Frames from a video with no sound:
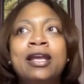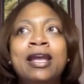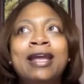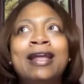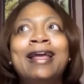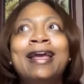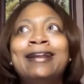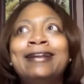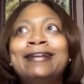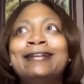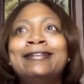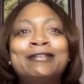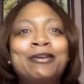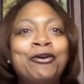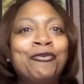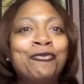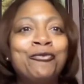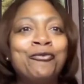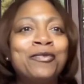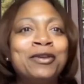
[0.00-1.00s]
and it's
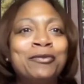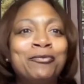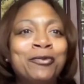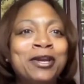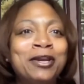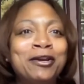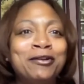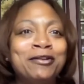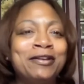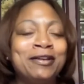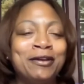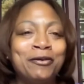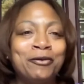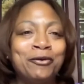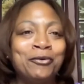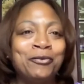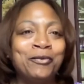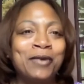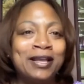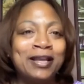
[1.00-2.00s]
so weird, you
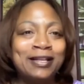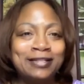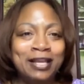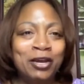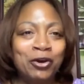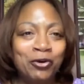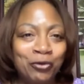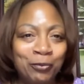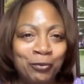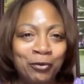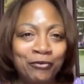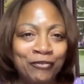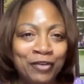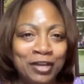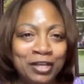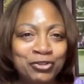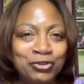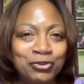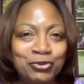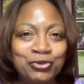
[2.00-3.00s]
know, as health
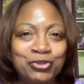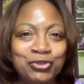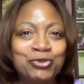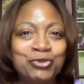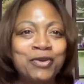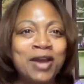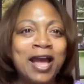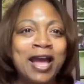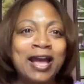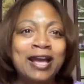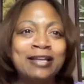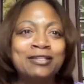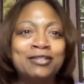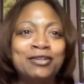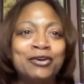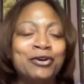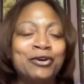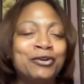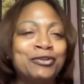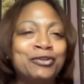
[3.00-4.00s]
professionals, you guys
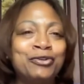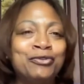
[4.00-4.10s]
are,